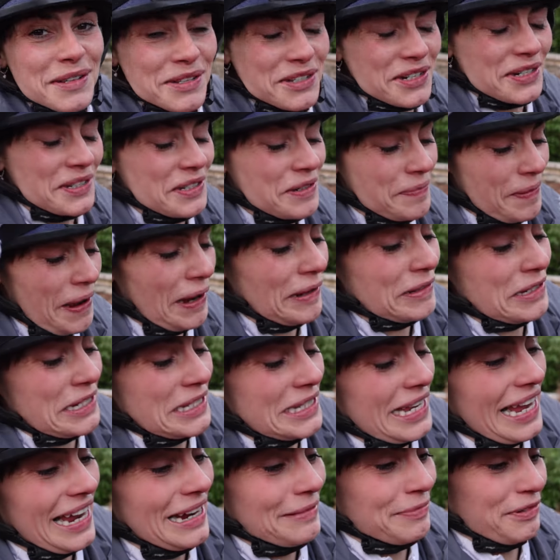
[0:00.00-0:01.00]
I was just about to
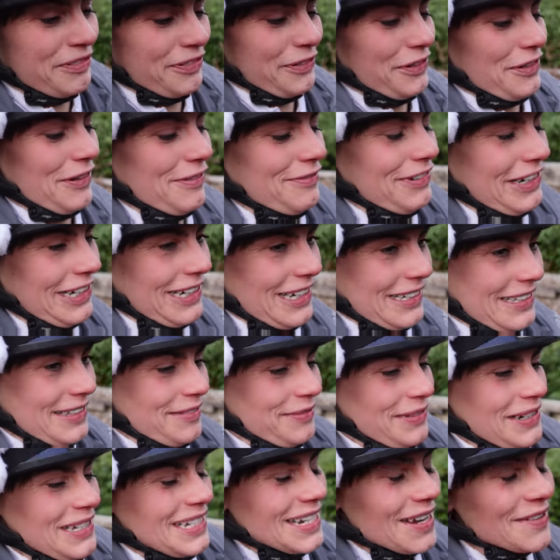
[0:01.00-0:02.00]
say before I realised that
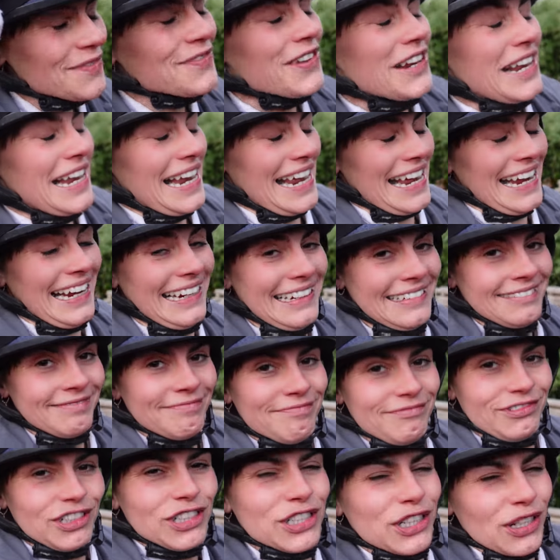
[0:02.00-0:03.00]
we definitely,
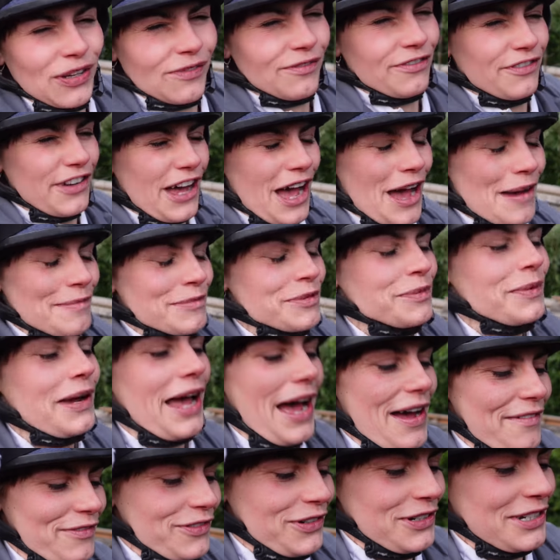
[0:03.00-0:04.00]
just confirmed, we
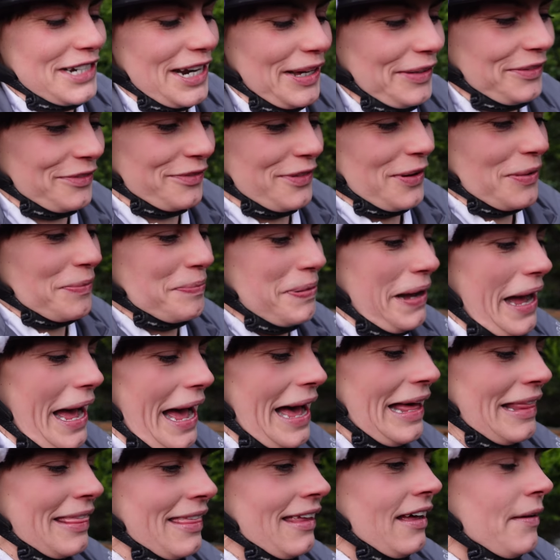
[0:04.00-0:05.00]
have gone down the wrong
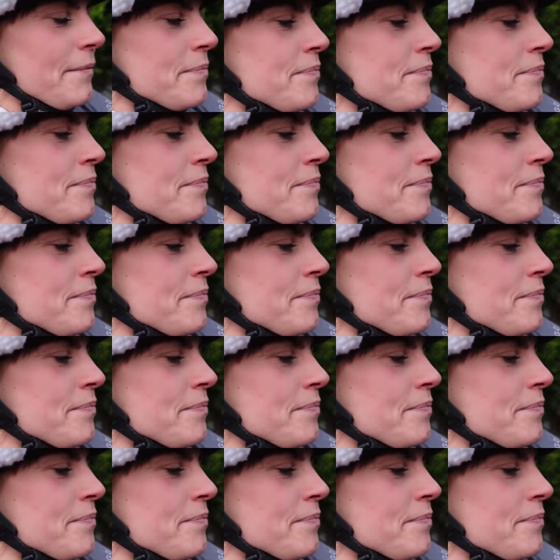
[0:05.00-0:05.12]
path.